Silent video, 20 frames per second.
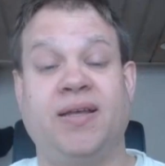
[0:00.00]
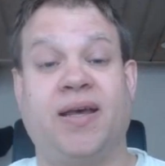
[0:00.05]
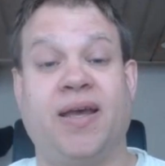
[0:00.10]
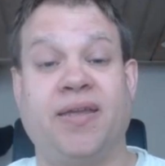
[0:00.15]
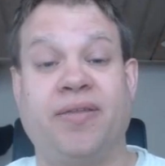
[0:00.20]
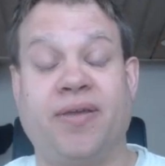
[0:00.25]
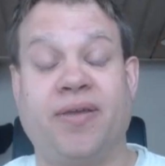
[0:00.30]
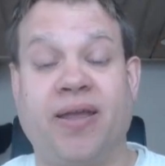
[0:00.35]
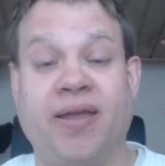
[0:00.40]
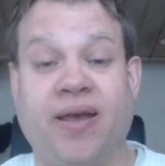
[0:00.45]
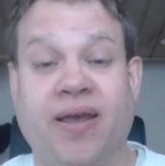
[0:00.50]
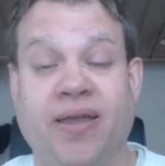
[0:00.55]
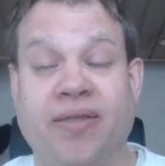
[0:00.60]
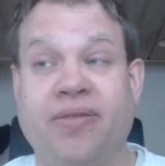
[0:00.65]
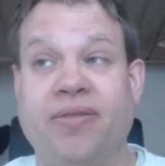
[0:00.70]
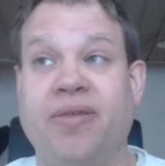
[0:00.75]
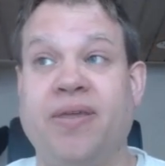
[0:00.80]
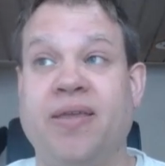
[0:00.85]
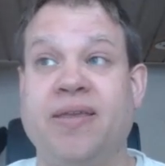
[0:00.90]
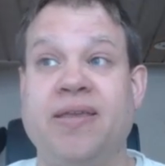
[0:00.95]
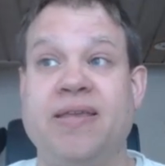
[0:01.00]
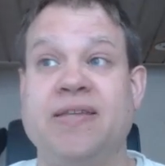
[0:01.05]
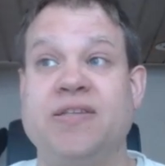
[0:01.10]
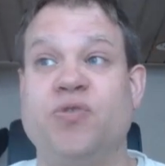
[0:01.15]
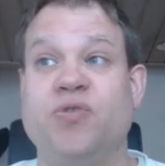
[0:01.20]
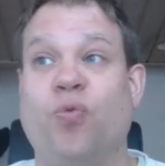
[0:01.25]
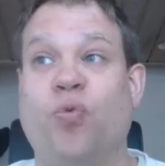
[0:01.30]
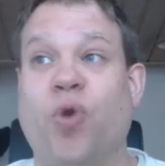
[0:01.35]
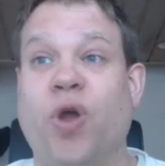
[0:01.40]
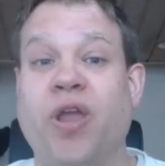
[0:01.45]
I think
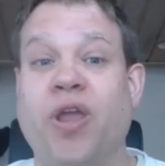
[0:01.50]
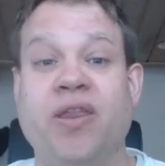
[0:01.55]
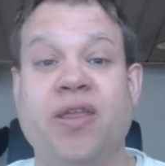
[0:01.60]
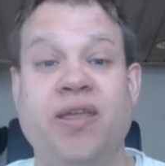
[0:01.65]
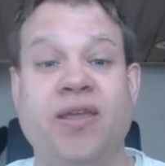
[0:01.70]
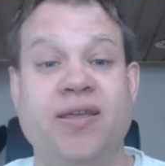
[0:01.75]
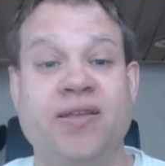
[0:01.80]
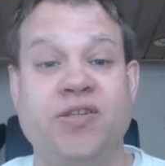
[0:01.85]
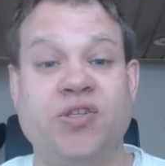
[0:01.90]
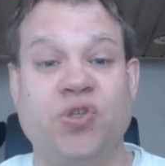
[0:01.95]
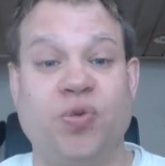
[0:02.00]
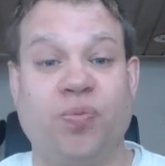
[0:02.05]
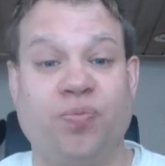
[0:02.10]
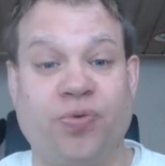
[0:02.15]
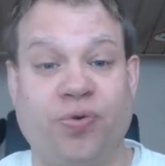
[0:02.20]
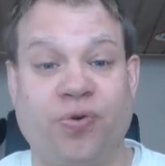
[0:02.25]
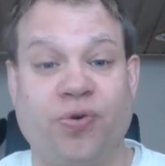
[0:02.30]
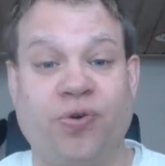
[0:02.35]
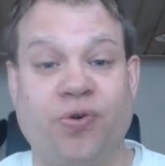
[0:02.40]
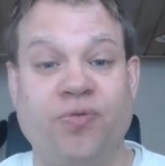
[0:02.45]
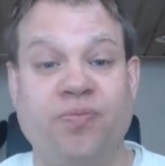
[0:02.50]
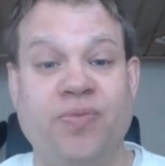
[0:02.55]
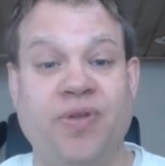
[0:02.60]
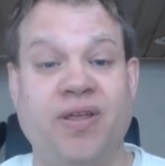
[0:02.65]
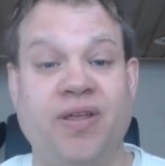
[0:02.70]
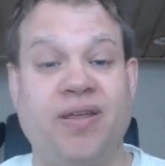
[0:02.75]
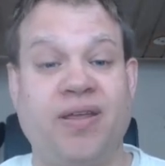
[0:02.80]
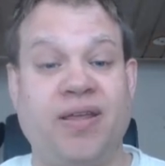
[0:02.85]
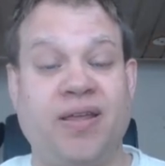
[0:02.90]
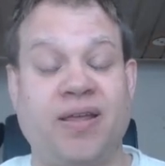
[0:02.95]
his writing is superb.
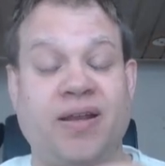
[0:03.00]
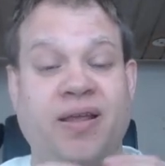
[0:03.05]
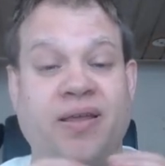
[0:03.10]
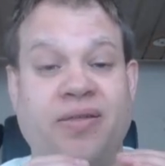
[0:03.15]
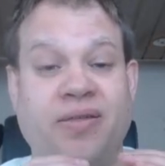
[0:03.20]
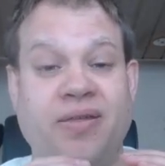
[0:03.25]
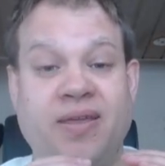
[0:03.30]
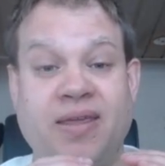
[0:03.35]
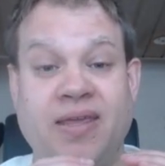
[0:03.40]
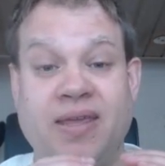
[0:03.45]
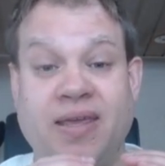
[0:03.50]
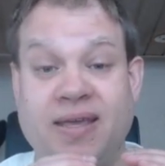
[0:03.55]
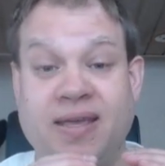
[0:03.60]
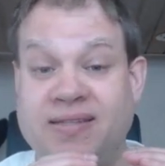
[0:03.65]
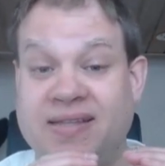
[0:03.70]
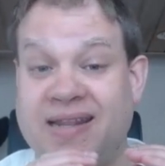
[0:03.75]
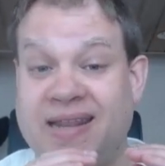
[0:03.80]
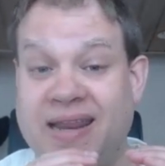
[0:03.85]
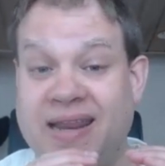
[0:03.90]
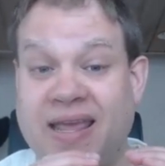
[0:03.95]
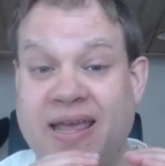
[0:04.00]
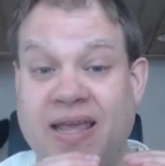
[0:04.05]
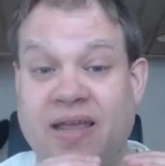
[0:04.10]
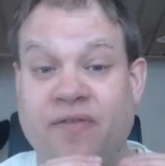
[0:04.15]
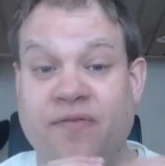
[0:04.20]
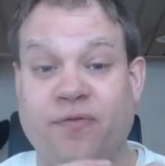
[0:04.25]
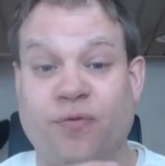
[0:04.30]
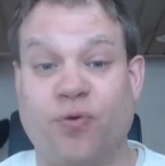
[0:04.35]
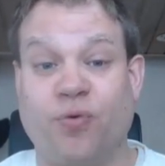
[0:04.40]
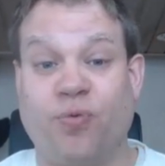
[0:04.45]
And I think he has a
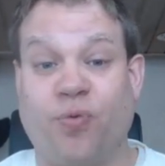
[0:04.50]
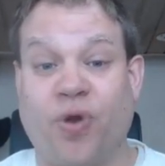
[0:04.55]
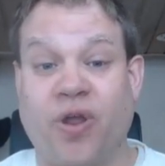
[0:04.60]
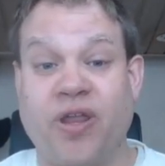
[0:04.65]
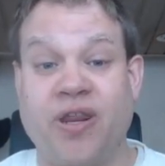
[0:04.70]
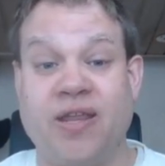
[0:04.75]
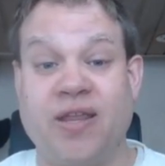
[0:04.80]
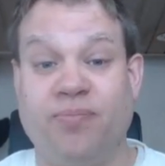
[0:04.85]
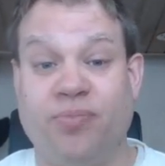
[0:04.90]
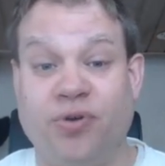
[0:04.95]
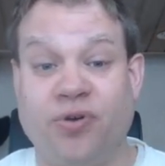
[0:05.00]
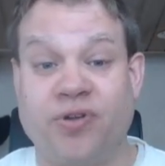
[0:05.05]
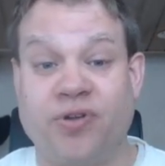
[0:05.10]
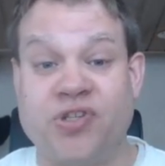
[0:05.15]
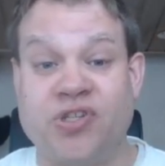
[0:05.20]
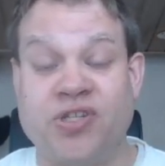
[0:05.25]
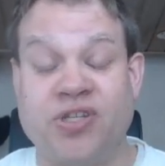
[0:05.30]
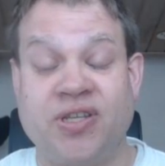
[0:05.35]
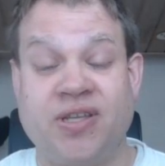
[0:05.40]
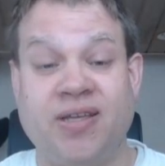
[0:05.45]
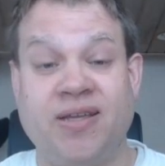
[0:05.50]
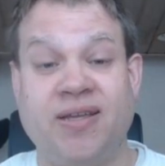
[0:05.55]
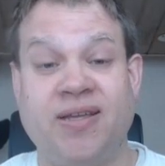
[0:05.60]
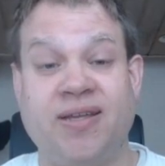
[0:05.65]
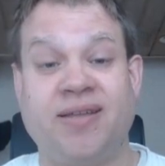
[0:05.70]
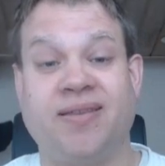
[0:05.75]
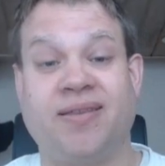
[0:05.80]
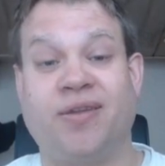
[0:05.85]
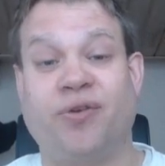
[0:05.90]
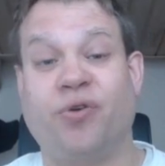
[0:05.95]
knack for writing books
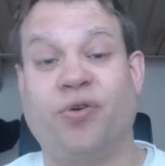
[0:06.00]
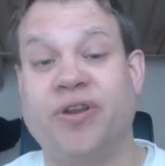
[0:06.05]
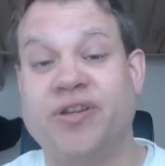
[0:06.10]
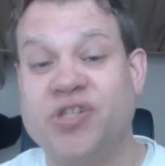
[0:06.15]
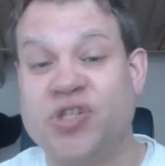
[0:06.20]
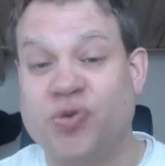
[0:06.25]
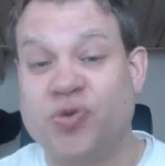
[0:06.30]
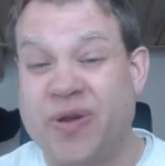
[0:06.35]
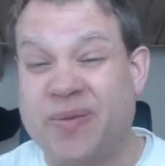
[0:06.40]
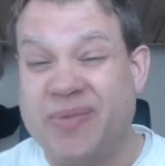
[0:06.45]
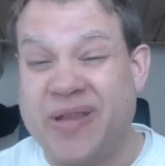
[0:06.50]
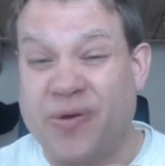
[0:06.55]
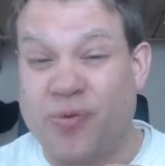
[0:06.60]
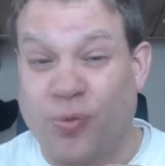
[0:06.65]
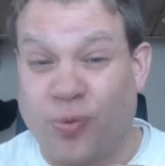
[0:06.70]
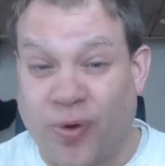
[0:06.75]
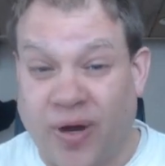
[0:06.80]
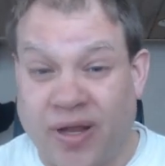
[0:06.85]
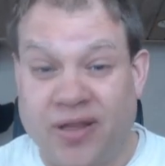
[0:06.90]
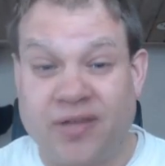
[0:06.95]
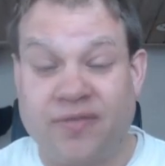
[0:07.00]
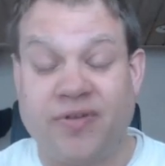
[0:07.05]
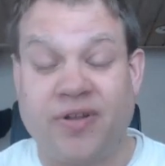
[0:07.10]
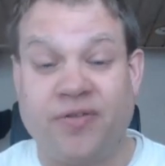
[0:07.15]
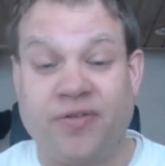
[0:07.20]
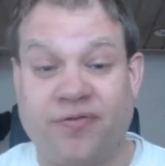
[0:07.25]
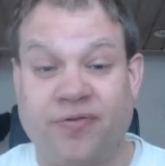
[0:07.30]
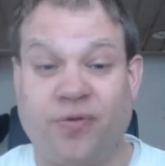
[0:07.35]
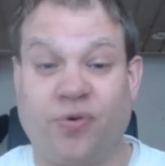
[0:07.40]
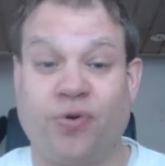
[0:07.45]
that are extremely
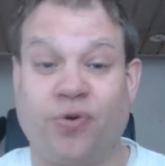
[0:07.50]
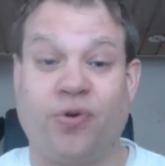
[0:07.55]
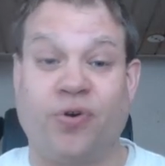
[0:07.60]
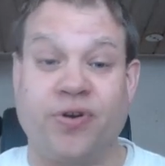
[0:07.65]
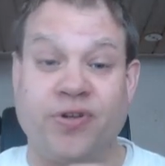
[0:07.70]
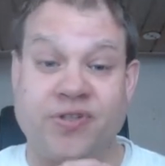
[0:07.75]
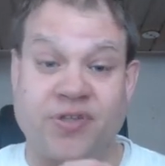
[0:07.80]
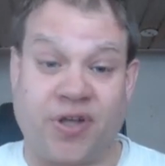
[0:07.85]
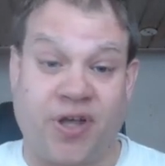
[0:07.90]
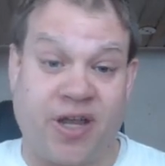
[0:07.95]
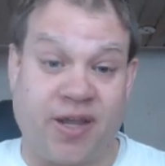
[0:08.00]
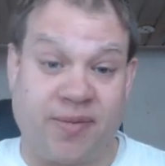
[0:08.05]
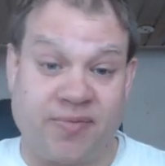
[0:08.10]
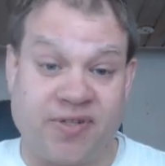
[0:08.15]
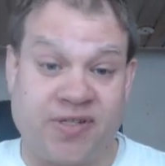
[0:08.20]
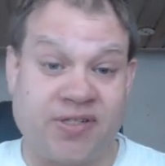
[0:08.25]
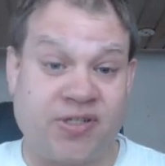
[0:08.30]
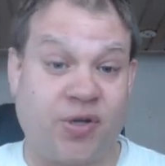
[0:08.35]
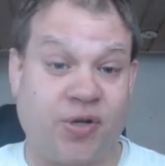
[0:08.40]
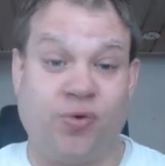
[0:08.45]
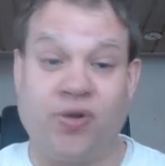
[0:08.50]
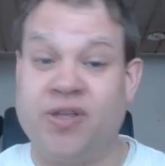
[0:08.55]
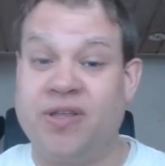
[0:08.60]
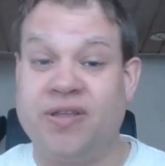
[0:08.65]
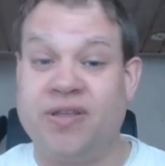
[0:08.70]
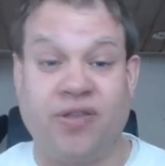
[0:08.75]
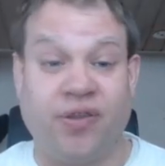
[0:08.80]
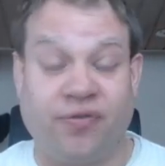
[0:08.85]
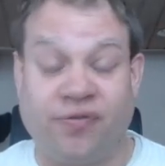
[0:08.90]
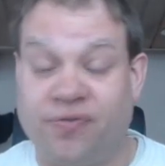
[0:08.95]
relevant for our times. So
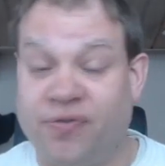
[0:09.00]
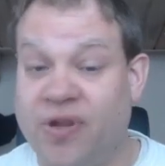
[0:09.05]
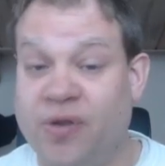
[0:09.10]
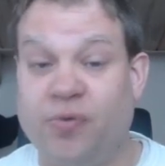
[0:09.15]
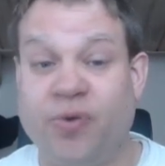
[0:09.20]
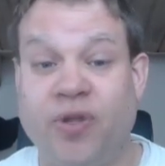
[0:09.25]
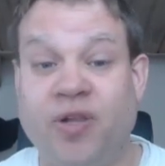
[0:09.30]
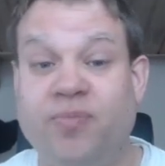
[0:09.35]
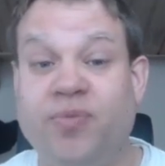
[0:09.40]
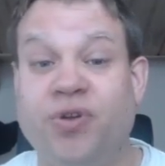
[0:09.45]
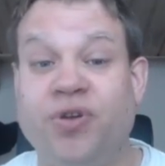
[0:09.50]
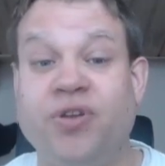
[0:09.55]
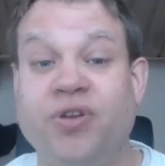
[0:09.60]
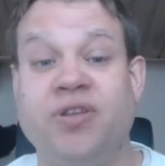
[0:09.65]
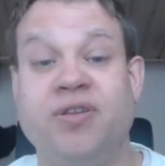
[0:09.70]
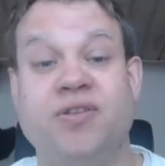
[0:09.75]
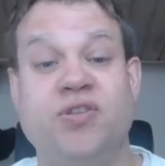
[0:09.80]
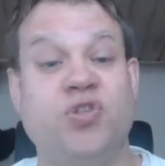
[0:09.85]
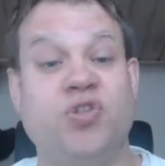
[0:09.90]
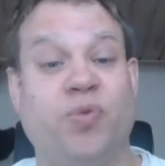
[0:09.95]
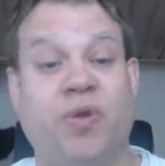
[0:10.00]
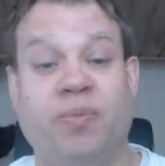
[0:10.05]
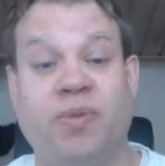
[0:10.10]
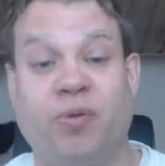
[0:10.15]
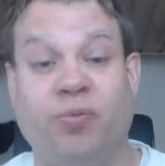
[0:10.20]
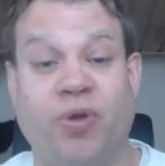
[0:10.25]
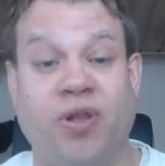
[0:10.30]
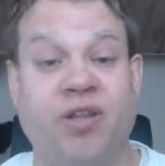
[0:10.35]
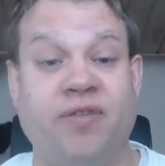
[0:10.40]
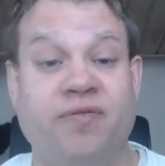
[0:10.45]
the Free Will book,
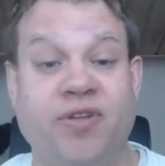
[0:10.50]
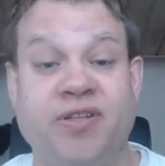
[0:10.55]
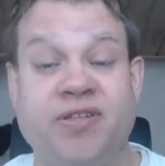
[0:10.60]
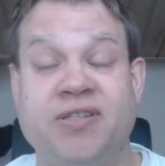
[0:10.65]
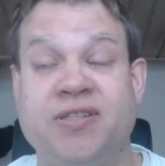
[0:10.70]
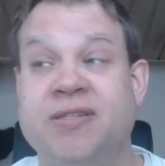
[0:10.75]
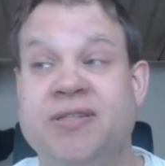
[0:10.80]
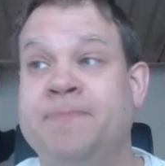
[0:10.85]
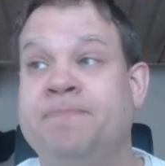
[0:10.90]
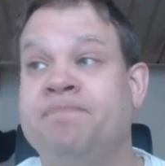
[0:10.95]
extremely relevant.